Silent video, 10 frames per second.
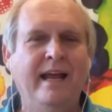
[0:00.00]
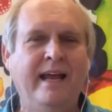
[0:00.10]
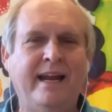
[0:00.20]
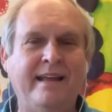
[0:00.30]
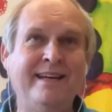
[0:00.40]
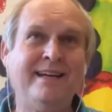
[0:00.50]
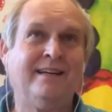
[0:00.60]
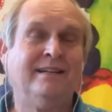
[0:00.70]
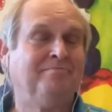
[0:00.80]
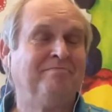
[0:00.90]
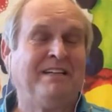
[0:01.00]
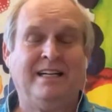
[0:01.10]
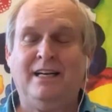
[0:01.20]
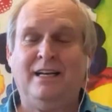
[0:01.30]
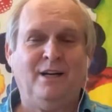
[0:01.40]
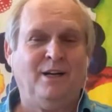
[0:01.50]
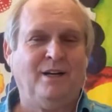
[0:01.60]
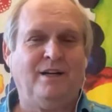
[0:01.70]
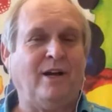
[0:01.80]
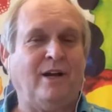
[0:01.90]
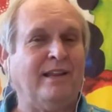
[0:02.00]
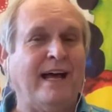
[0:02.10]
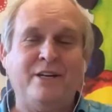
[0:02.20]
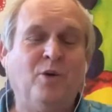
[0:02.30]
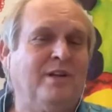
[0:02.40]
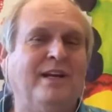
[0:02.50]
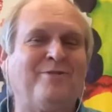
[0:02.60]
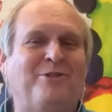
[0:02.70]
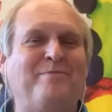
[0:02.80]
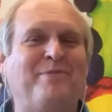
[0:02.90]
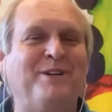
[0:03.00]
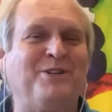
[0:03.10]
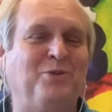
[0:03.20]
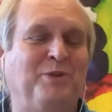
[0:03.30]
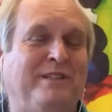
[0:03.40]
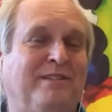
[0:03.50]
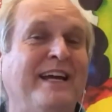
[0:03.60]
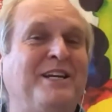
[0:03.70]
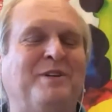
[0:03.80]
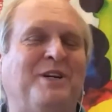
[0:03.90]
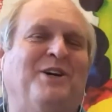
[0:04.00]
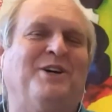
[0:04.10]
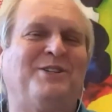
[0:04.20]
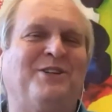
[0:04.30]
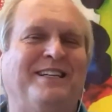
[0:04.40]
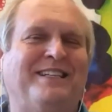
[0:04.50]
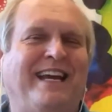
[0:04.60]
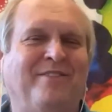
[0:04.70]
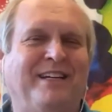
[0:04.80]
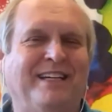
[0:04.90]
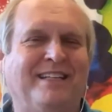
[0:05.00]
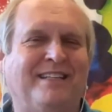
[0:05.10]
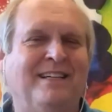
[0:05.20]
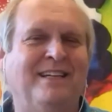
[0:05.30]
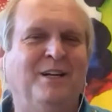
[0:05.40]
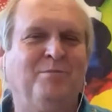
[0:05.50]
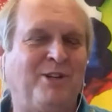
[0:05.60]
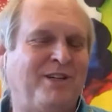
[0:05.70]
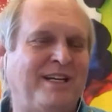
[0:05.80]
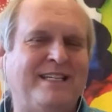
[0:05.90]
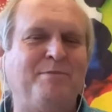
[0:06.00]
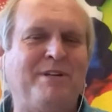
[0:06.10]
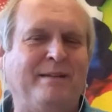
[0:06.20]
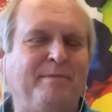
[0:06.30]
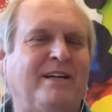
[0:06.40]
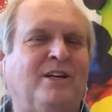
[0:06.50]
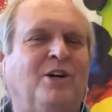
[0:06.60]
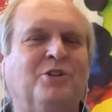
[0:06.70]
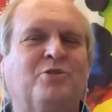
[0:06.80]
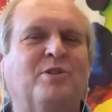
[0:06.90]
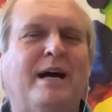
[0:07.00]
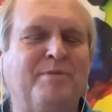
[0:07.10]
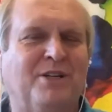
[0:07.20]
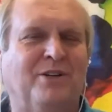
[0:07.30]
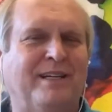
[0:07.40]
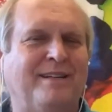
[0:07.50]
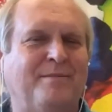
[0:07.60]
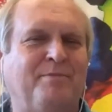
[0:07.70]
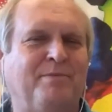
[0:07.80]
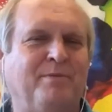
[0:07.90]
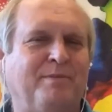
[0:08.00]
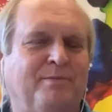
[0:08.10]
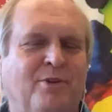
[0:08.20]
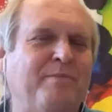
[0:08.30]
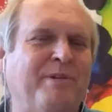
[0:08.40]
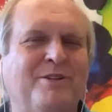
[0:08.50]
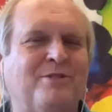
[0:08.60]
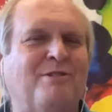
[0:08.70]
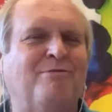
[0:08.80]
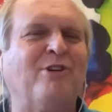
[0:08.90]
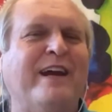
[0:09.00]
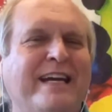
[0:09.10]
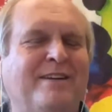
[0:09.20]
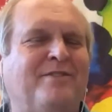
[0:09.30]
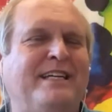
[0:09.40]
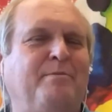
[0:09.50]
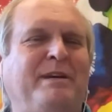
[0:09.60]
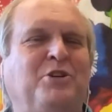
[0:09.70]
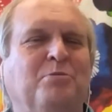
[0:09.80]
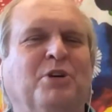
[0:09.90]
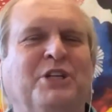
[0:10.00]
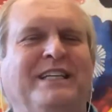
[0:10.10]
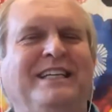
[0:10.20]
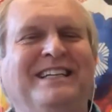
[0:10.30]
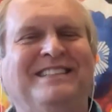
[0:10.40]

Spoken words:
And I think, I know a lot of grandparents who would like to encourage their kids to have kids, but there does seem to be a cultural obstacle that grandparents are afraid of seeming too pushy